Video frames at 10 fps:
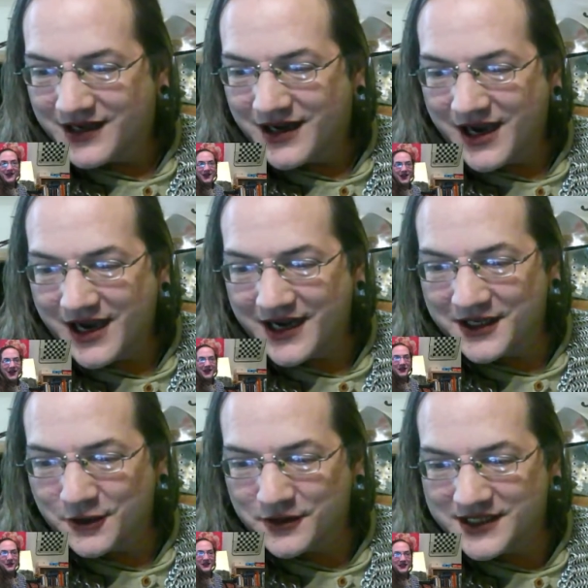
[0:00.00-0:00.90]
I
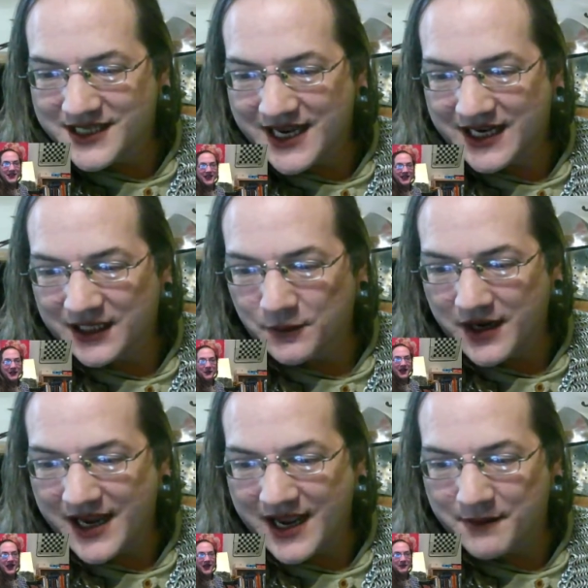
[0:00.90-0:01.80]
know exactly what
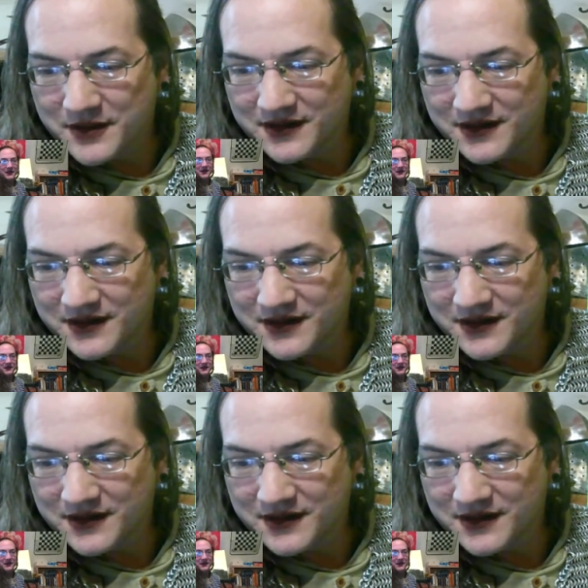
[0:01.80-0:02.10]
happened.